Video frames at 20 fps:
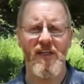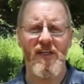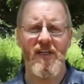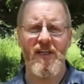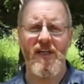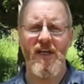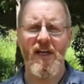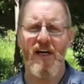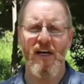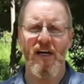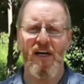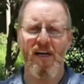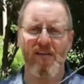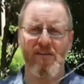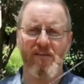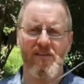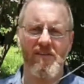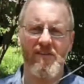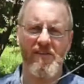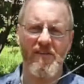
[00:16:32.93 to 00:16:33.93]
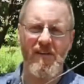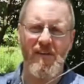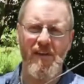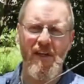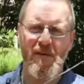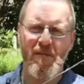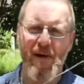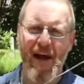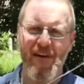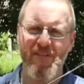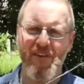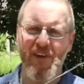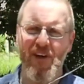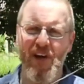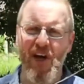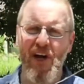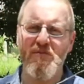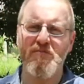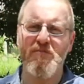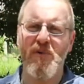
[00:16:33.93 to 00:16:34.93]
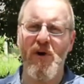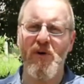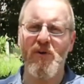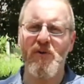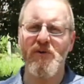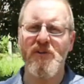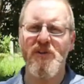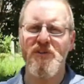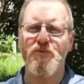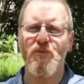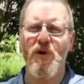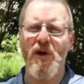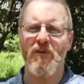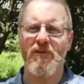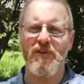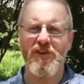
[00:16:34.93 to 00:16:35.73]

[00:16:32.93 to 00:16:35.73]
The thing about having a light bow as well,